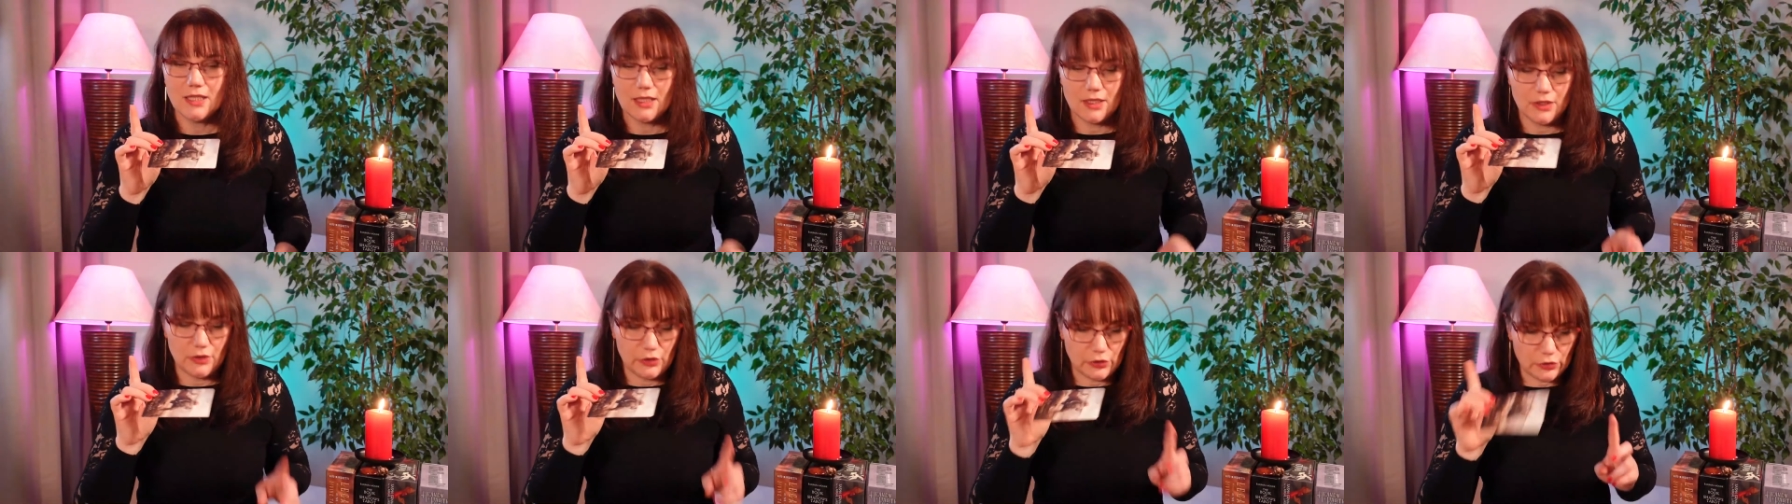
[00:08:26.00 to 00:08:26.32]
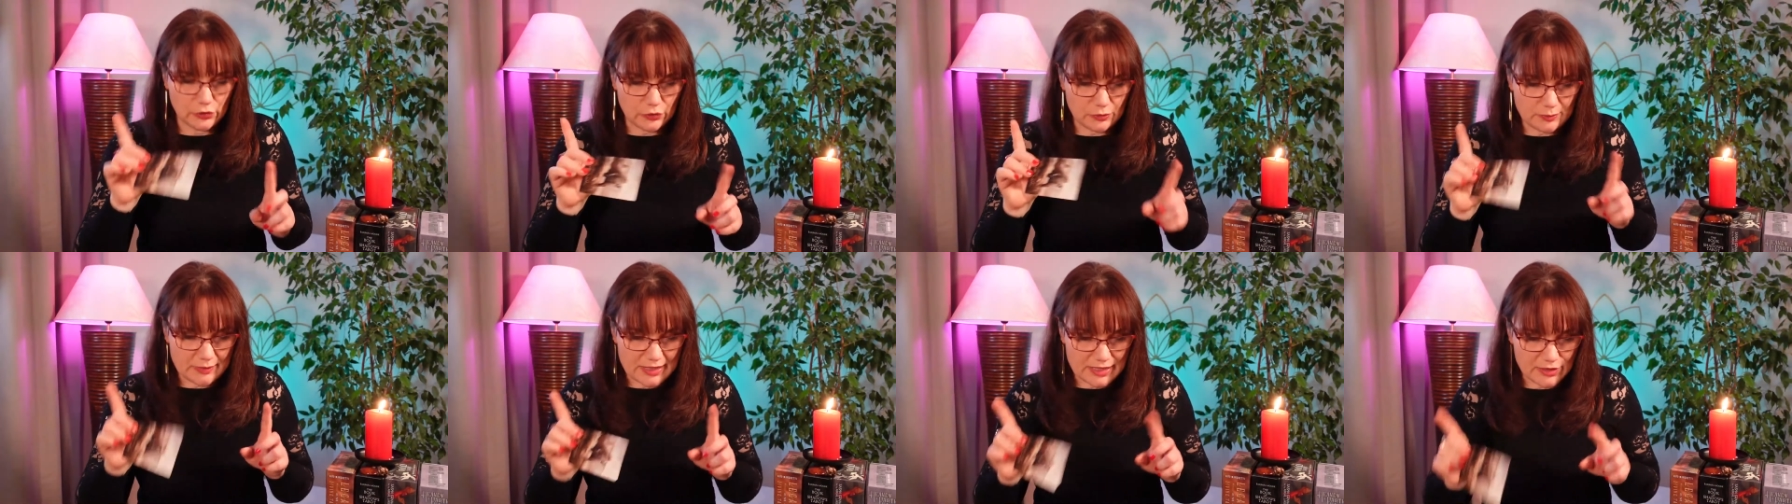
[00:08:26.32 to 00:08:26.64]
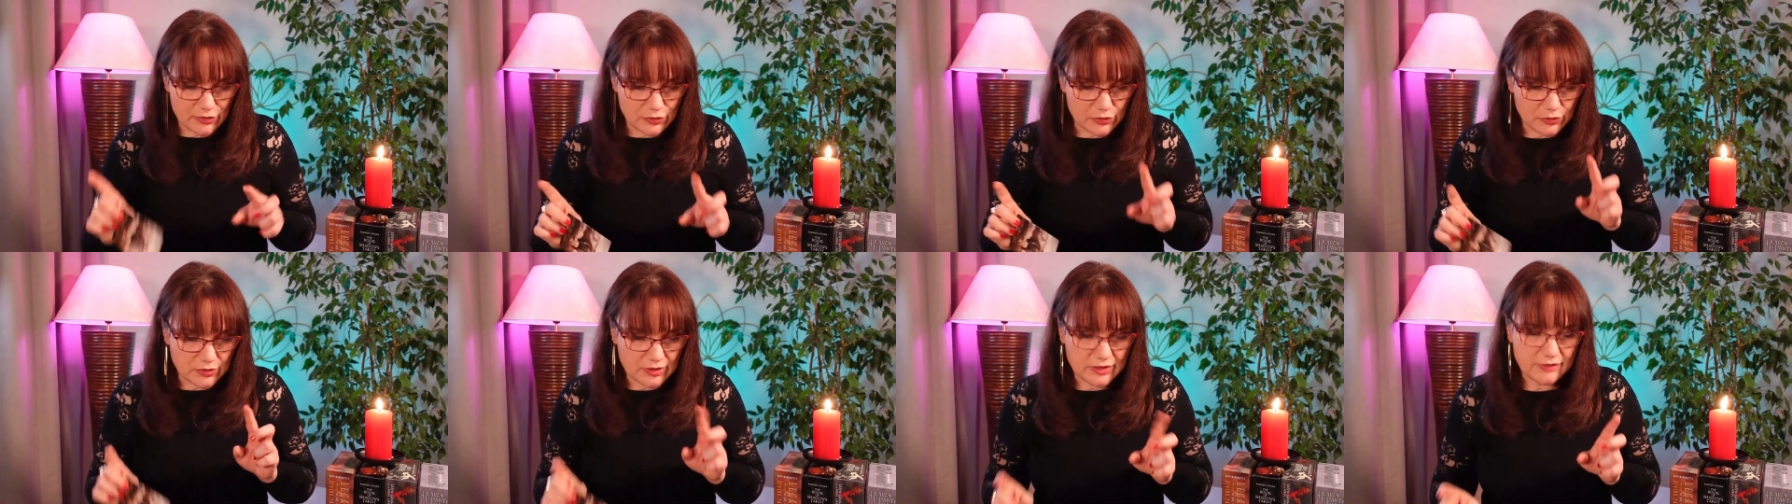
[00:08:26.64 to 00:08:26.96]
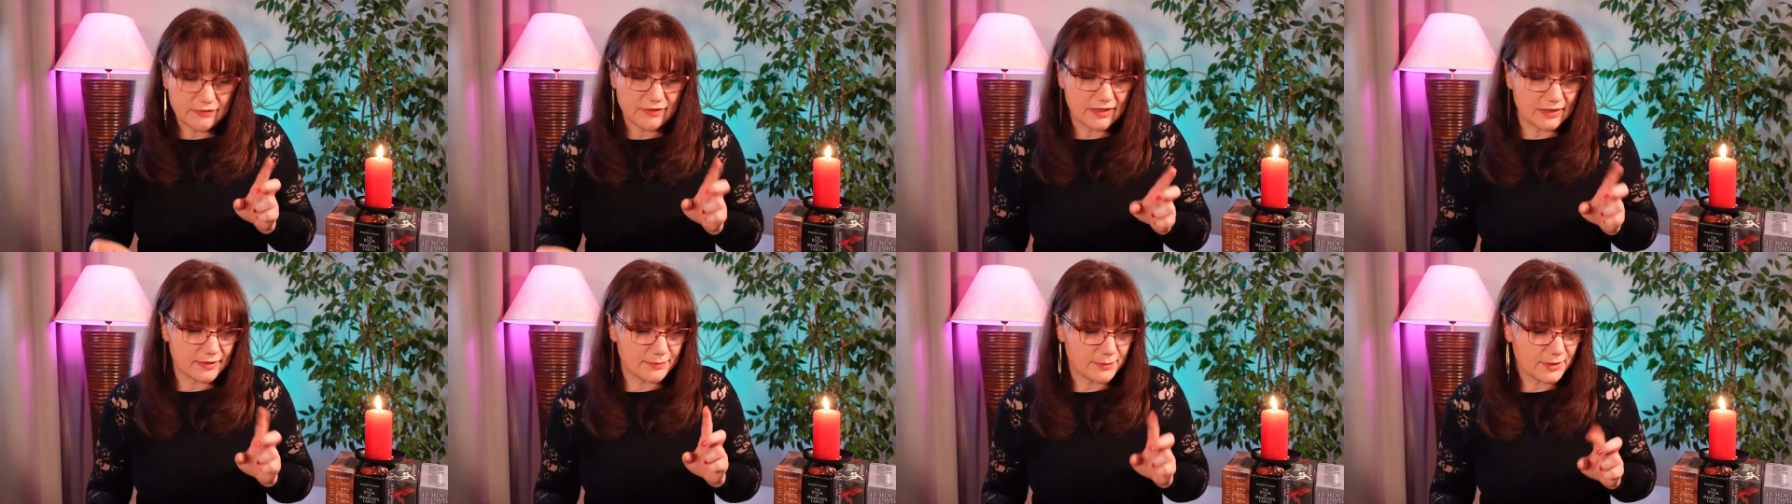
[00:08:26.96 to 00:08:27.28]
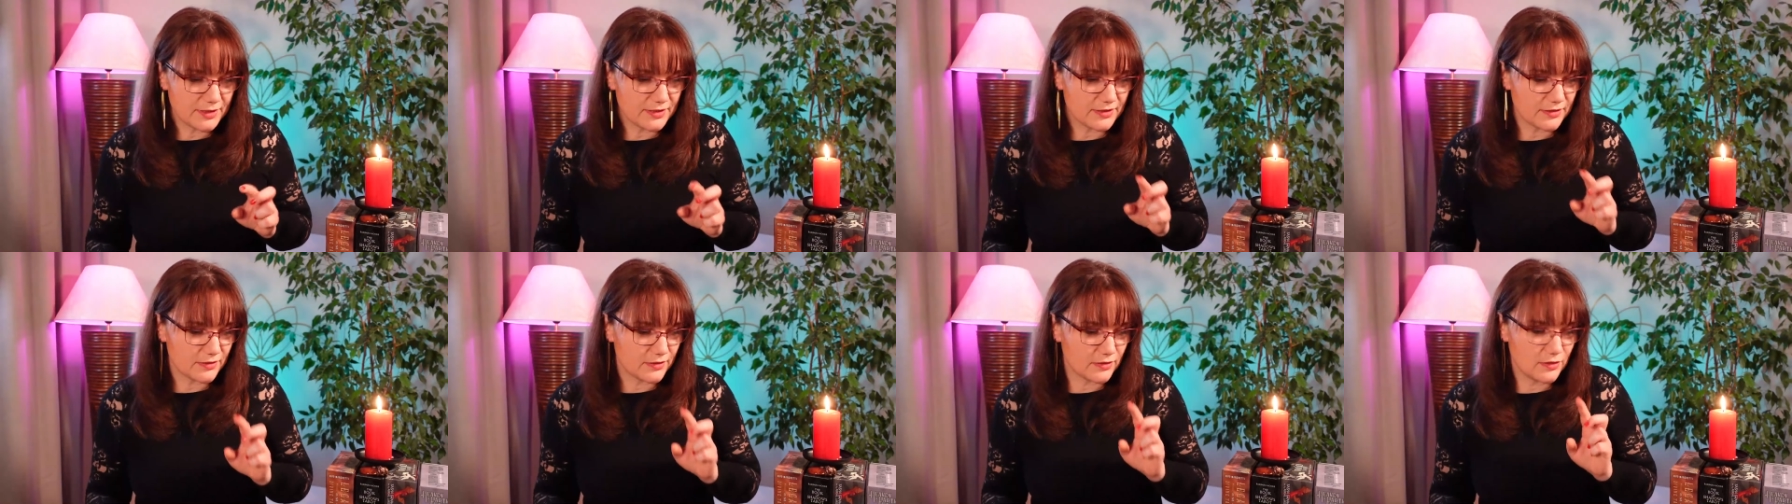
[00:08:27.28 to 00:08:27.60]
You meant to leave that
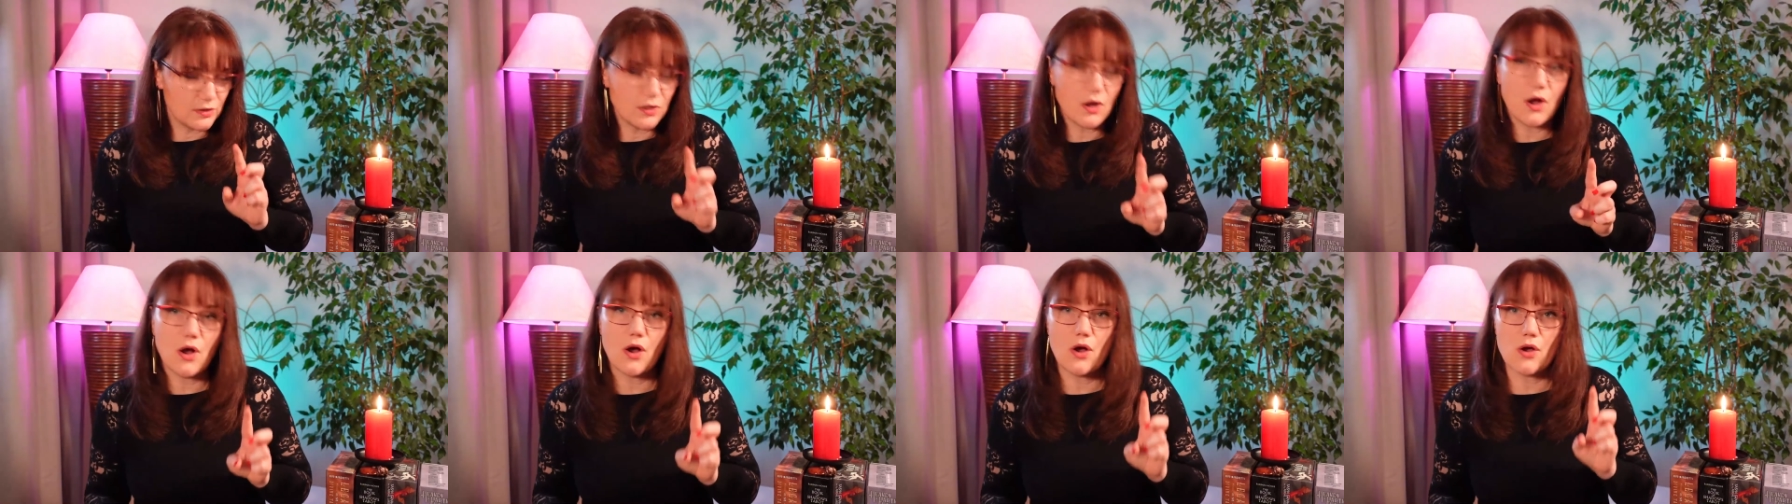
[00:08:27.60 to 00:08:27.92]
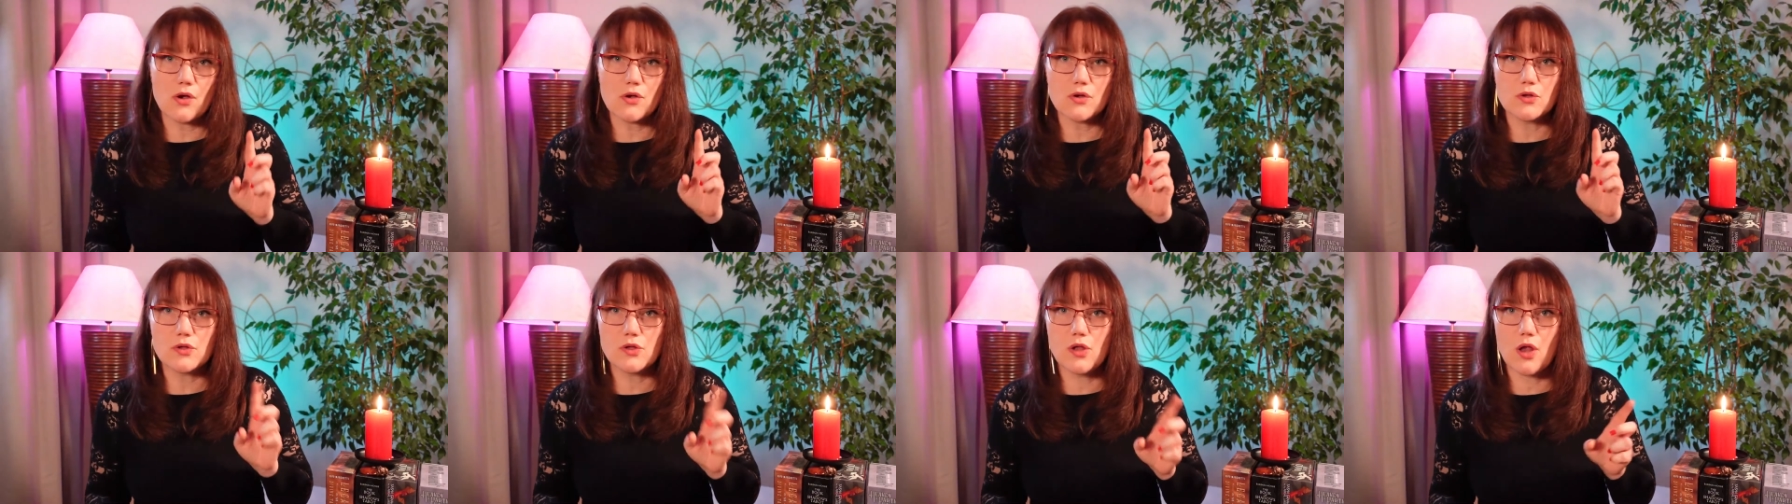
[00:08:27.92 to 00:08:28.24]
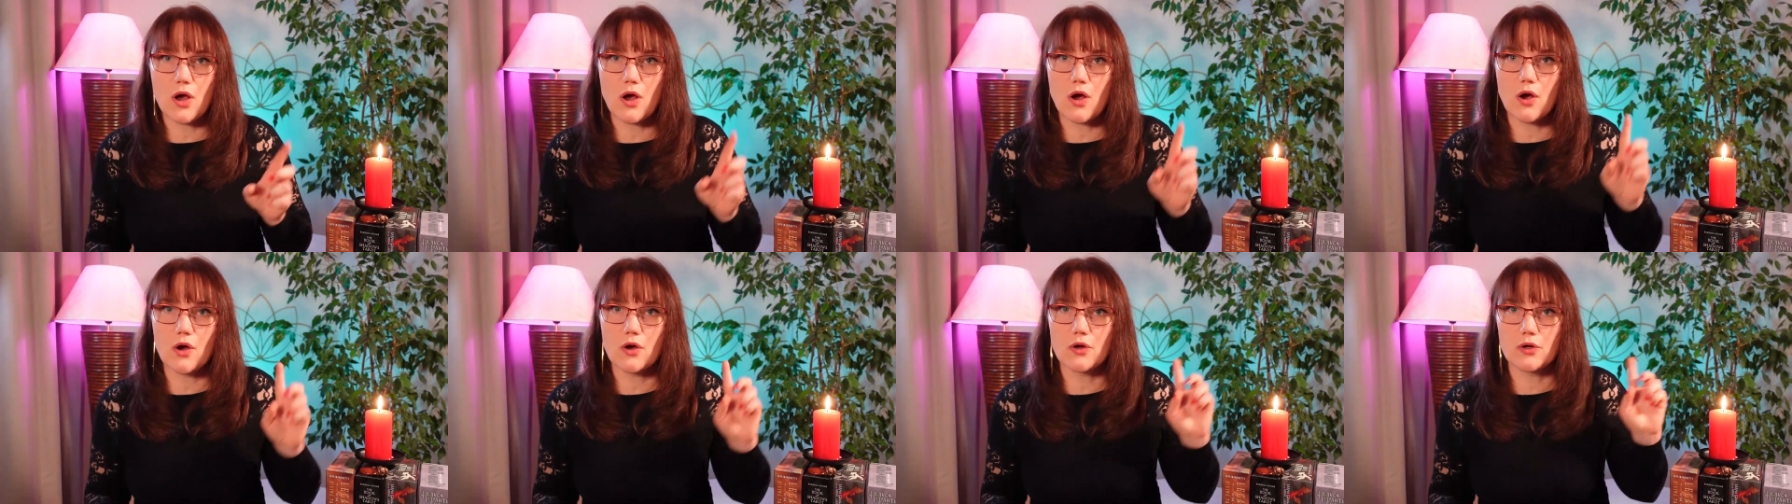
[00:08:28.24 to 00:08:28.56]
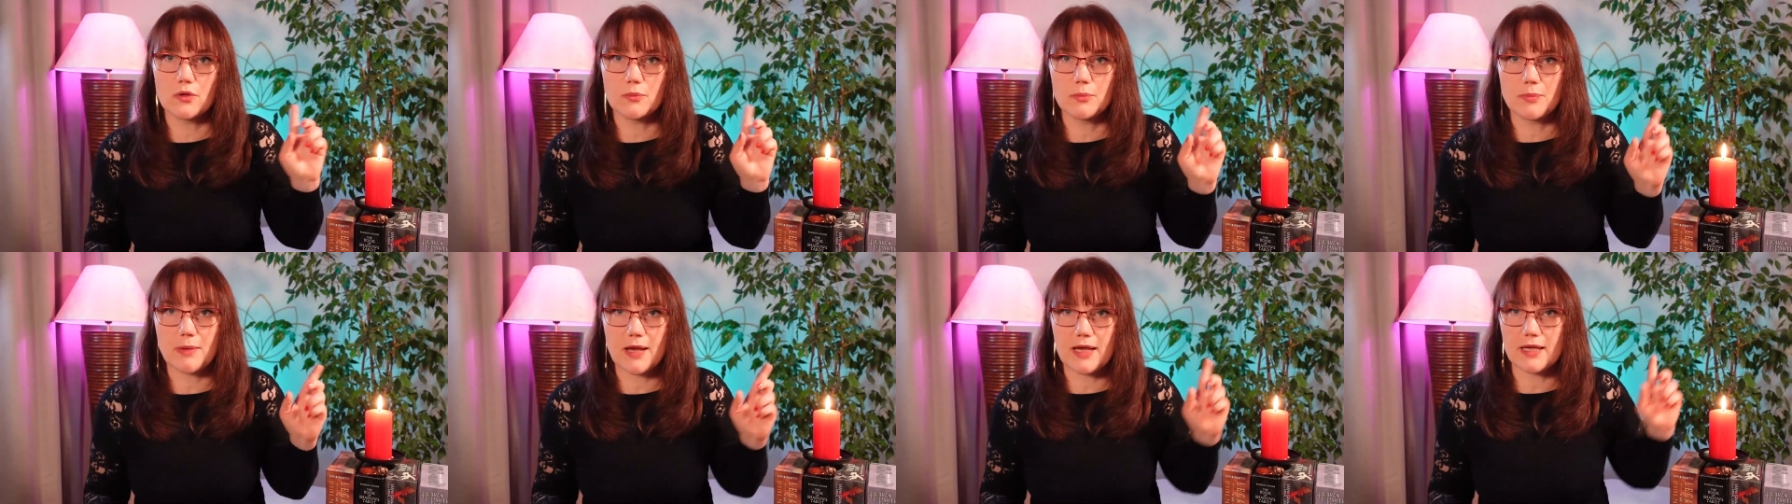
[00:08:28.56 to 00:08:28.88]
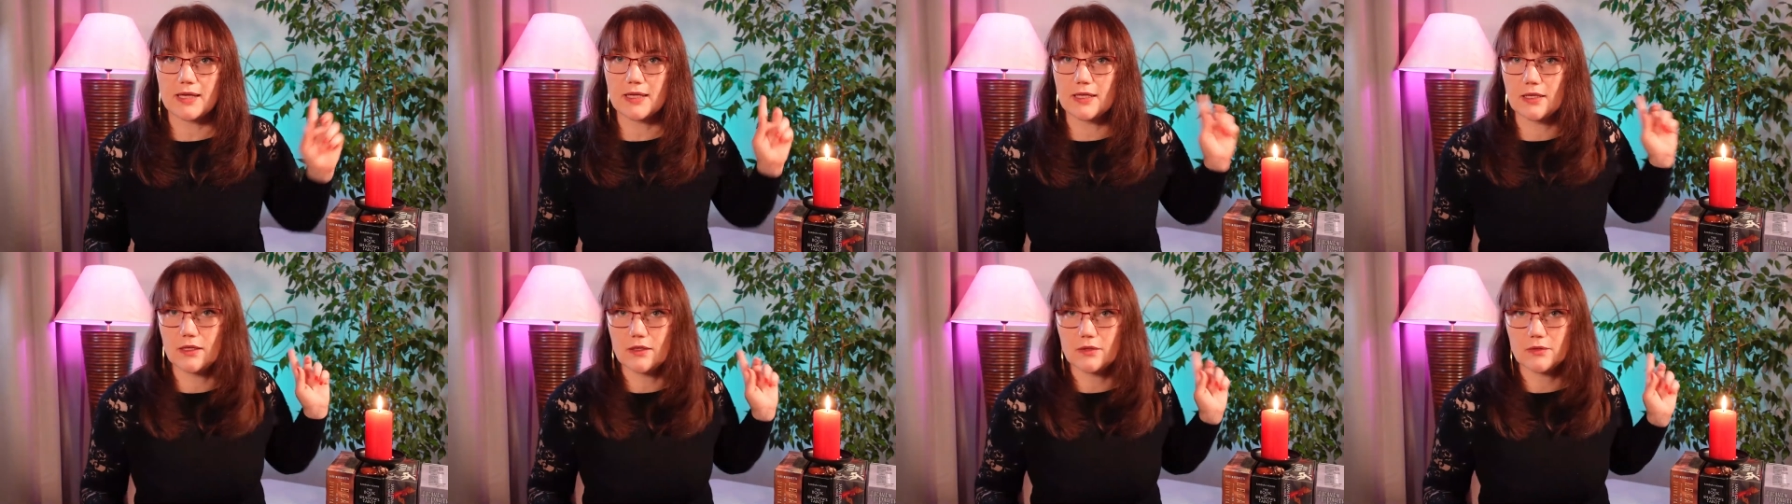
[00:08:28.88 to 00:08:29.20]
person long
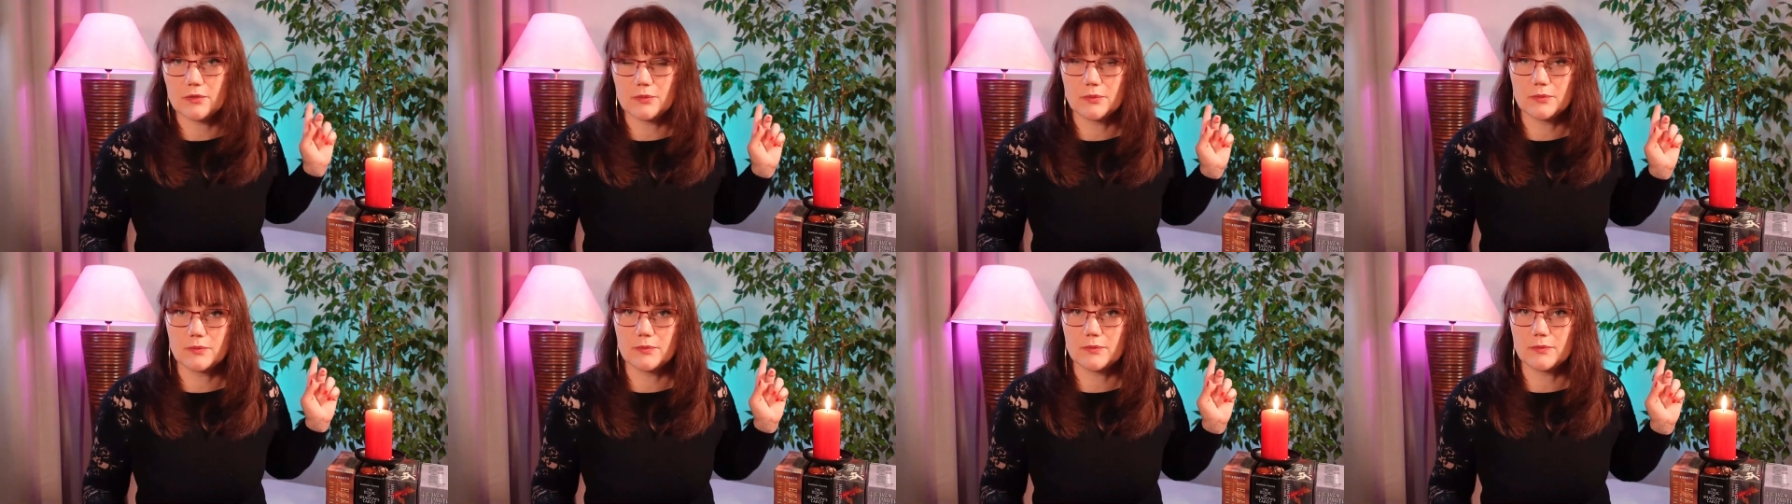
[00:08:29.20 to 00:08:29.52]
back ago.